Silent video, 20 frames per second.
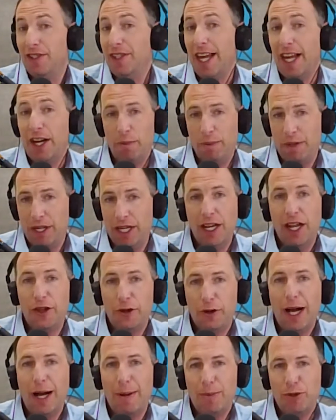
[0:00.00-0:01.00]
That'll be
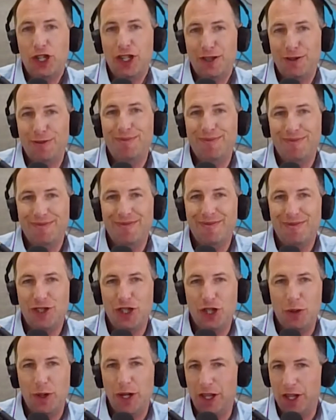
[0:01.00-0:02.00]
another option
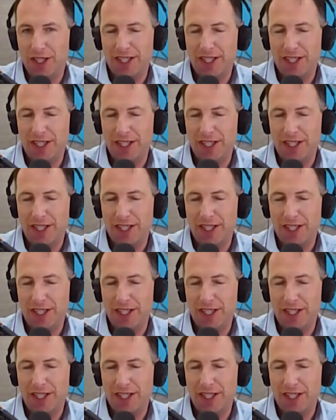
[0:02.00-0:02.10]
soon in